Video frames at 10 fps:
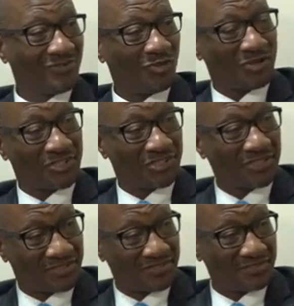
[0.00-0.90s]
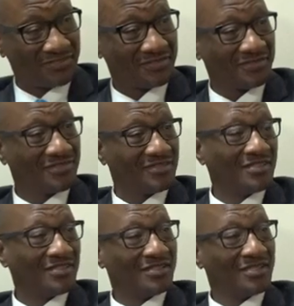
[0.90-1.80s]
your shirt.
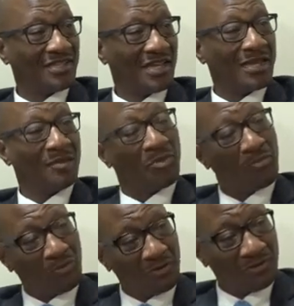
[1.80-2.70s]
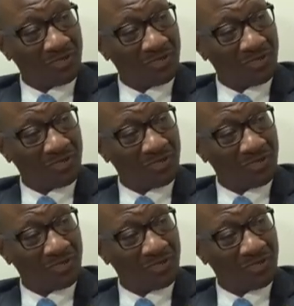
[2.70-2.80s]
And the people will